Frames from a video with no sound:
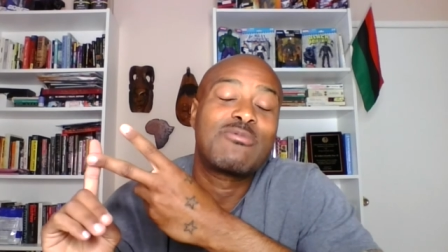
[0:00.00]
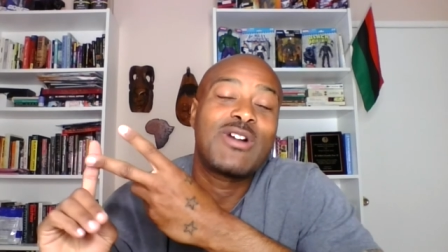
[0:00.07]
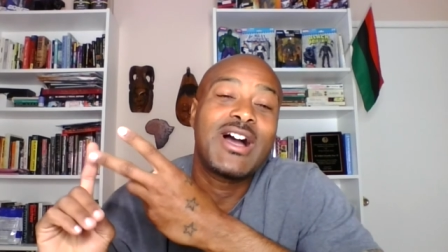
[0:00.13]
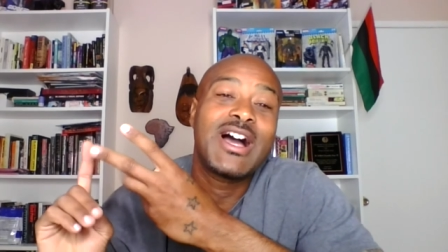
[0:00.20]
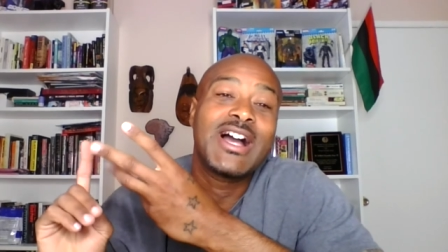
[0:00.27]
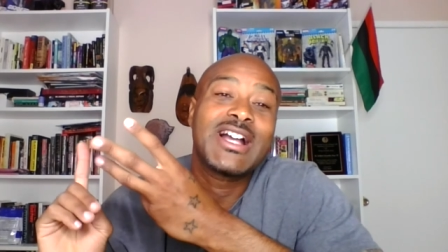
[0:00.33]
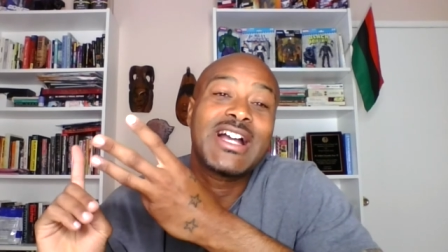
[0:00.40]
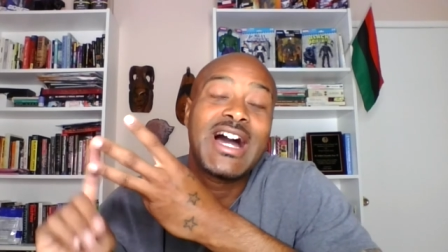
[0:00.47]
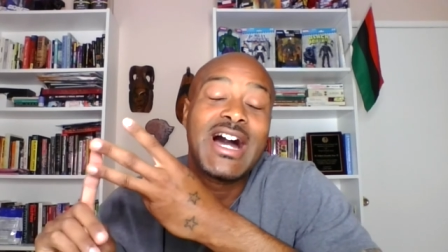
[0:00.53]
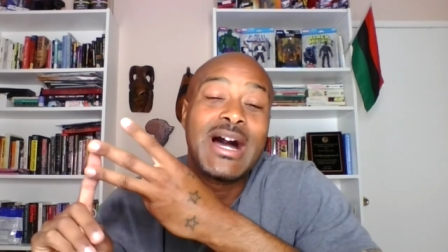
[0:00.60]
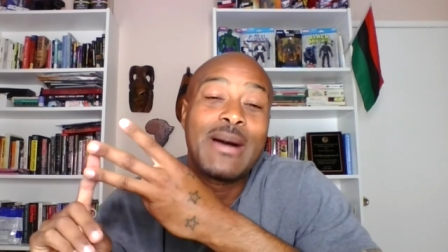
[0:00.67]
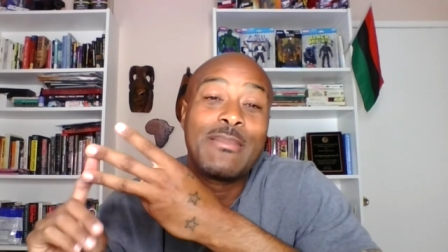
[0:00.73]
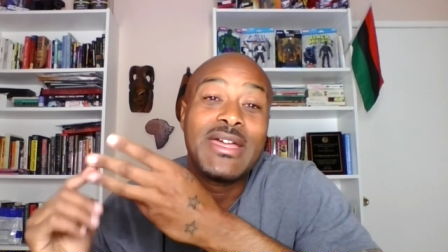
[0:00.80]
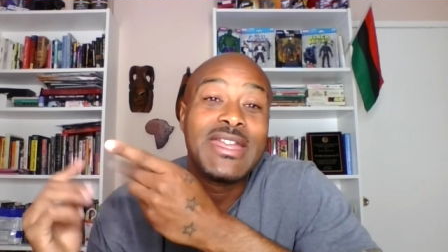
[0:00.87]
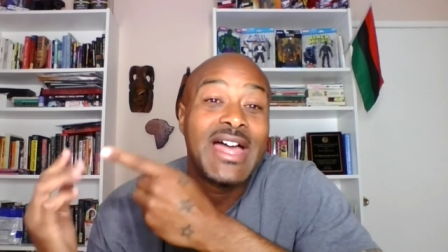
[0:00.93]
Rock,
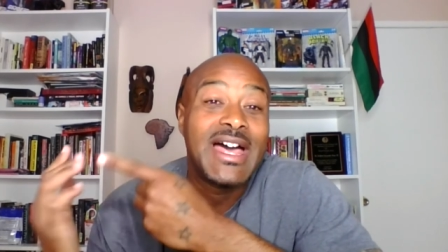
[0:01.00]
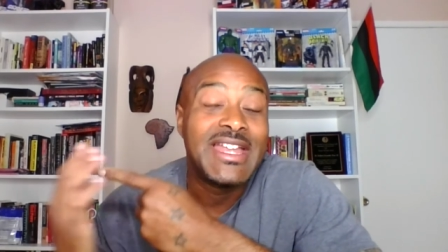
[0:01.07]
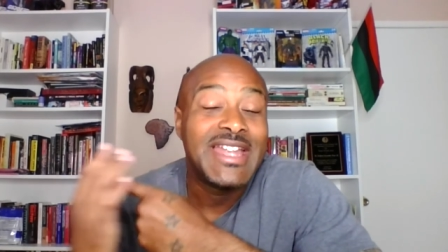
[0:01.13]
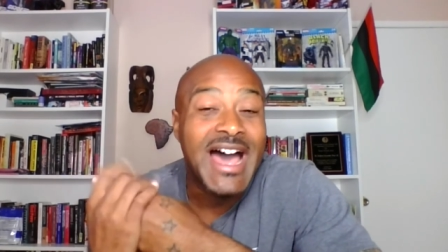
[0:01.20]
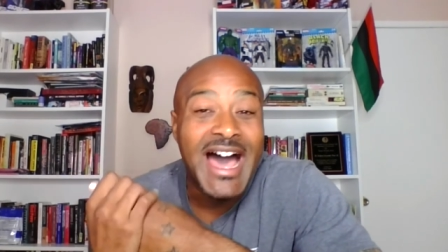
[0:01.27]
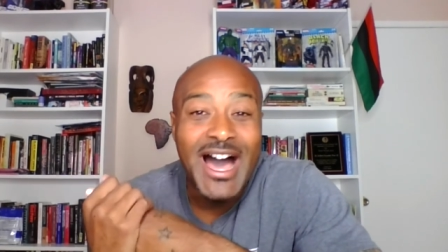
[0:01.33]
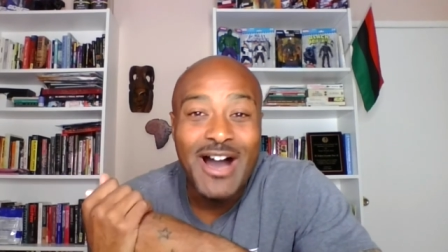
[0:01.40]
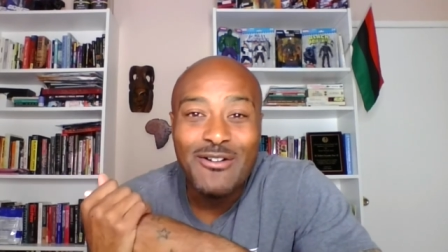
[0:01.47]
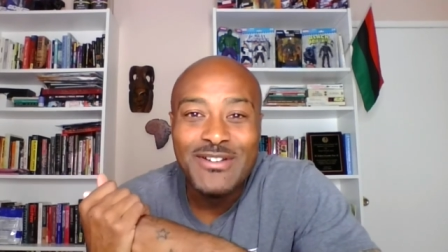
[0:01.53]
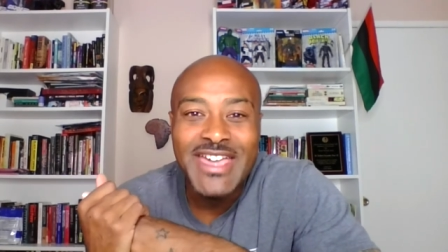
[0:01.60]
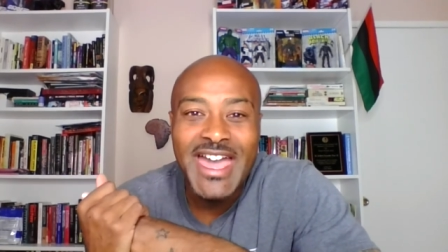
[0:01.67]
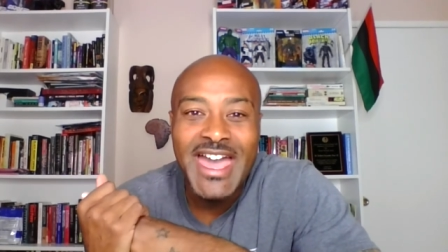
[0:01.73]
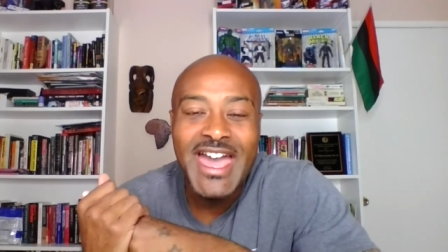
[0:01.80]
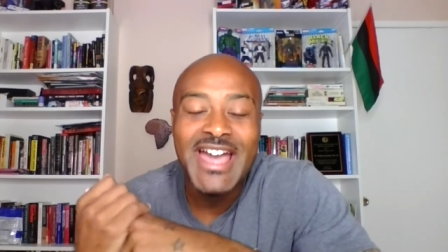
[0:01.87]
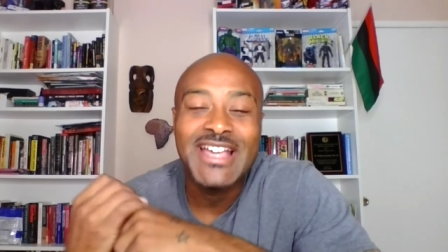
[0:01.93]
Common,
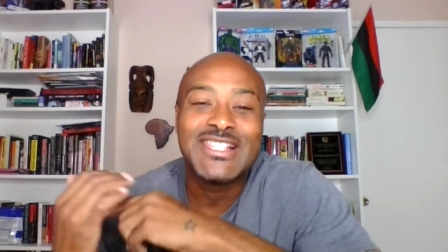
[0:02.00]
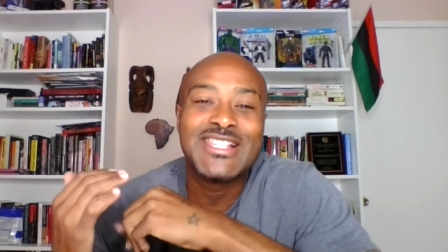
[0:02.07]
Outkast,